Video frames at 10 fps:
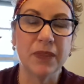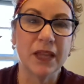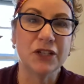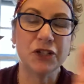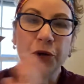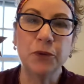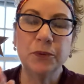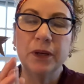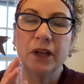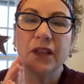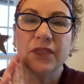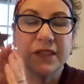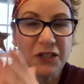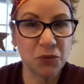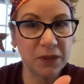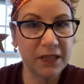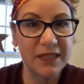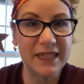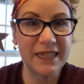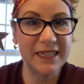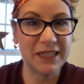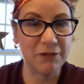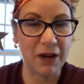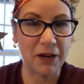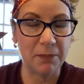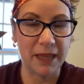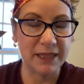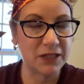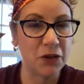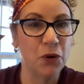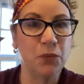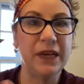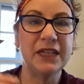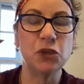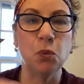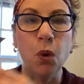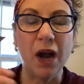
So this is what the CDC recommends. We need to